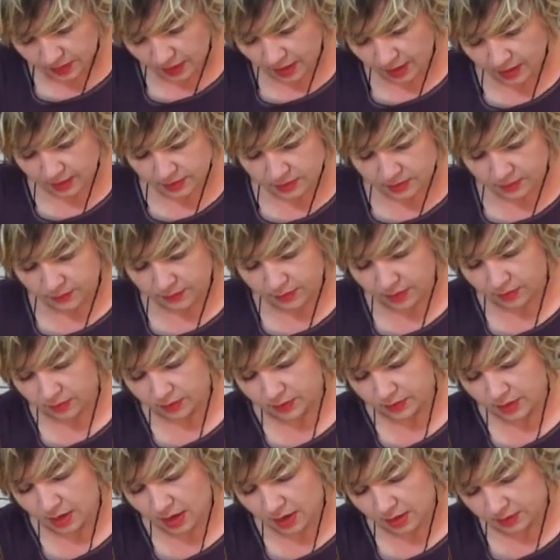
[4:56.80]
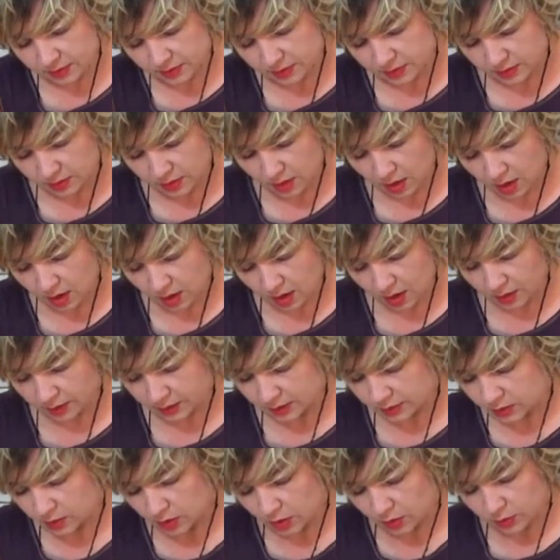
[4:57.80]
has a very nice
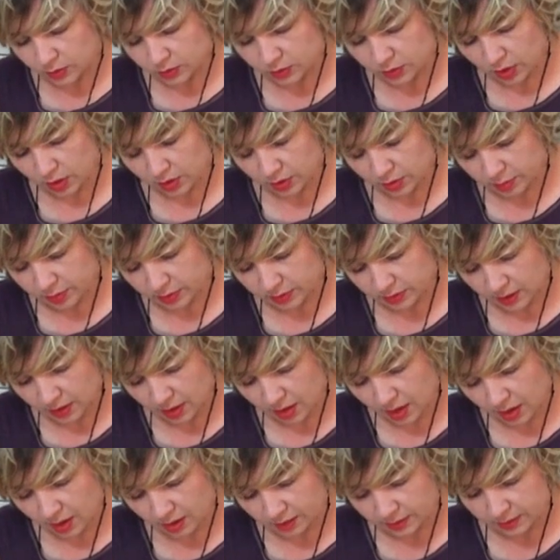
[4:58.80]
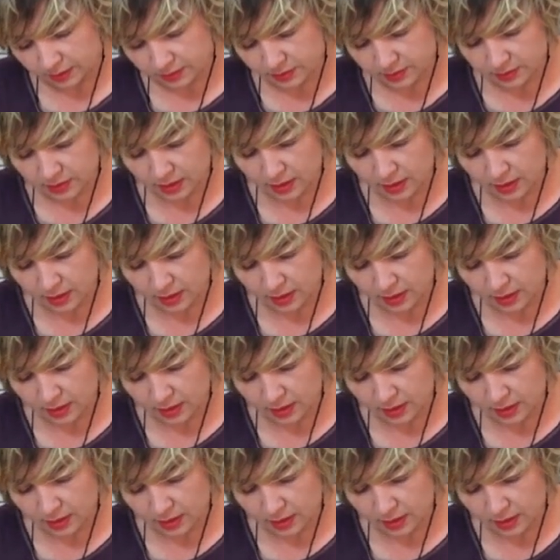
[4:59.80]
color, so adorable colors.